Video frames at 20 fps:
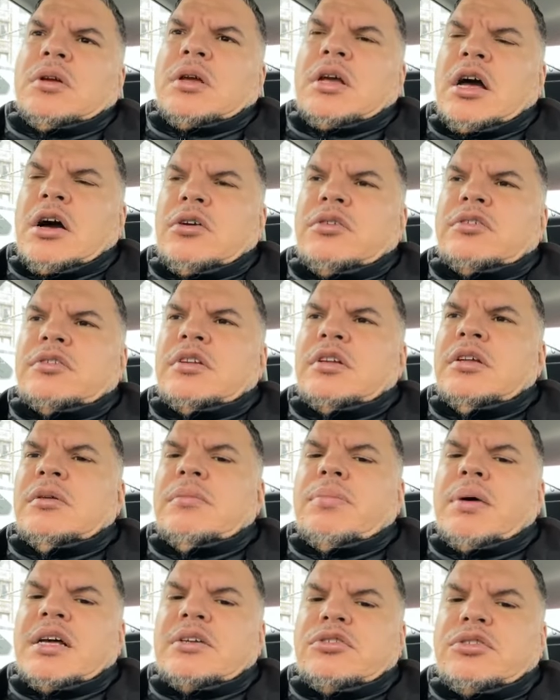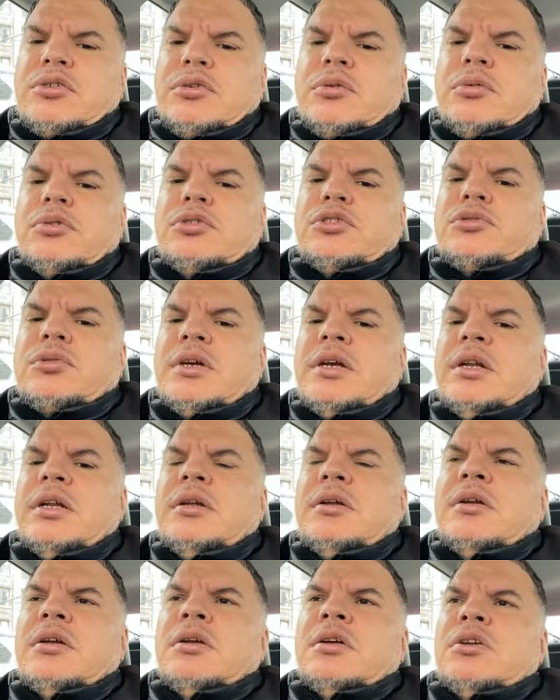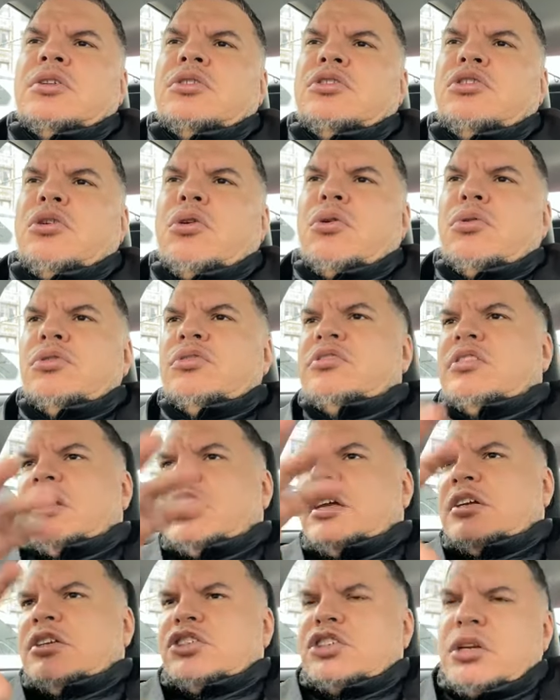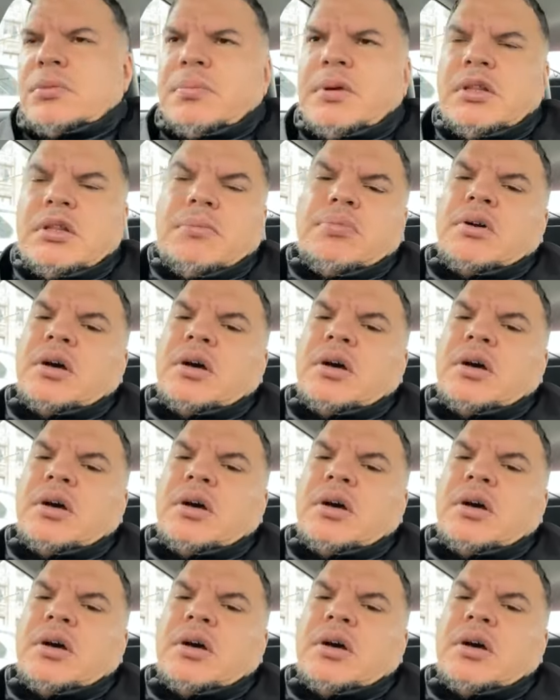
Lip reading: counseling, pastoral training. Those things should be the